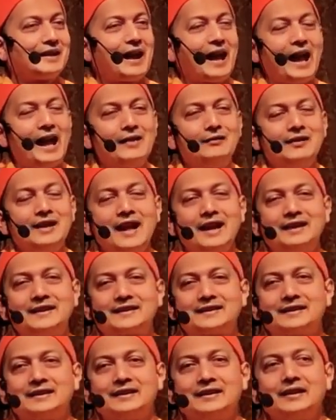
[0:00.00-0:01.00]
I have
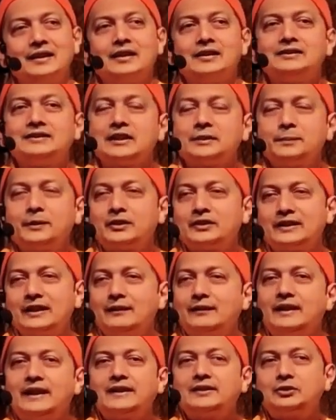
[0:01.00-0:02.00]
legs. Just because I
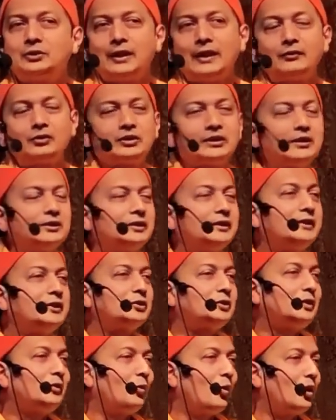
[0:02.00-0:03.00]
have legs, do you have to
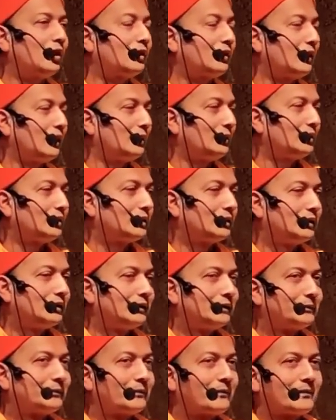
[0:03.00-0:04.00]
continuously walk around?
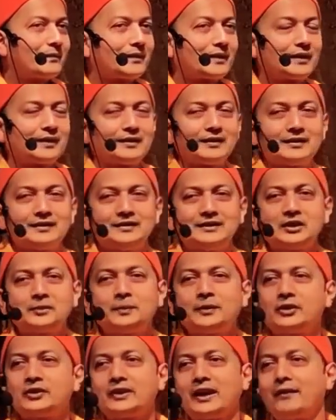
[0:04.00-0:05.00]
Just
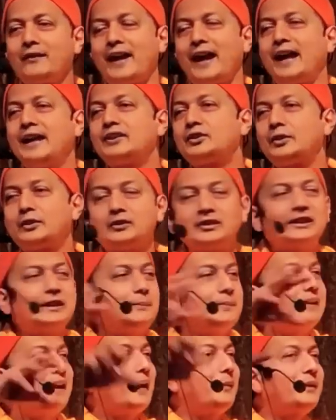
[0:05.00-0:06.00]
because I have hands, you have to
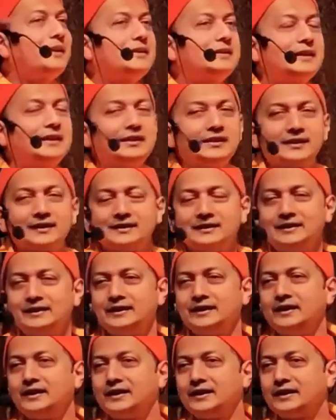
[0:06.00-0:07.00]
keep grabbing things?
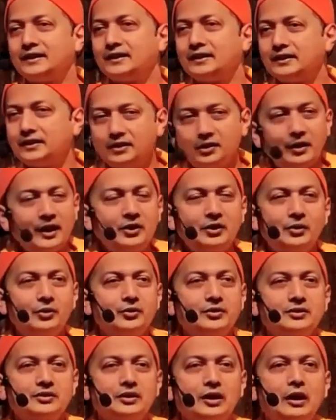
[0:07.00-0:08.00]
No, I
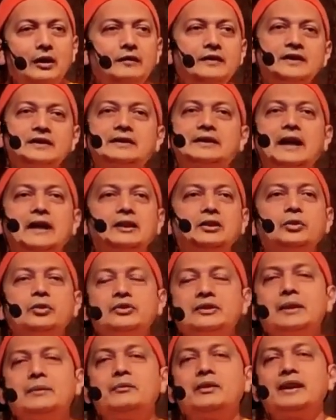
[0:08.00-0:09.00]
don't. Obviously, I
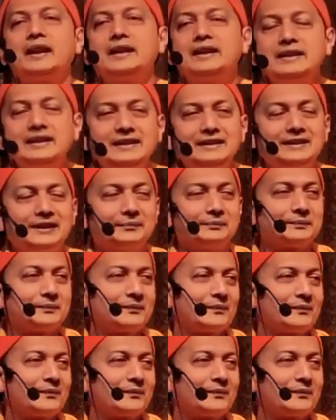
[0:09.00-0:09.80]
use them when I need them.